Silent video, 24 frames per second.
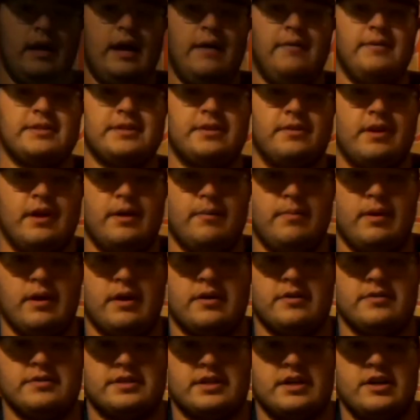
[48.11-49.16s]
What's going on,
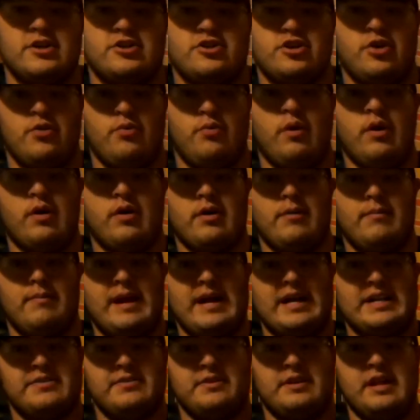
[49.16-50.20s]
Broncos Country? Welcome
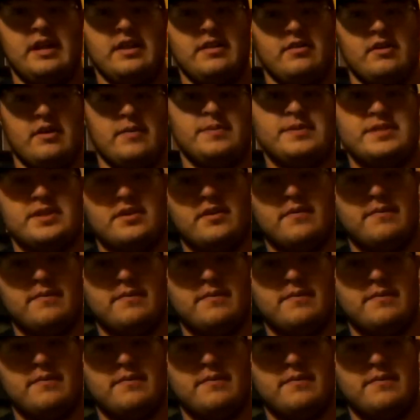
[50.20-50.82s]
back to another episode of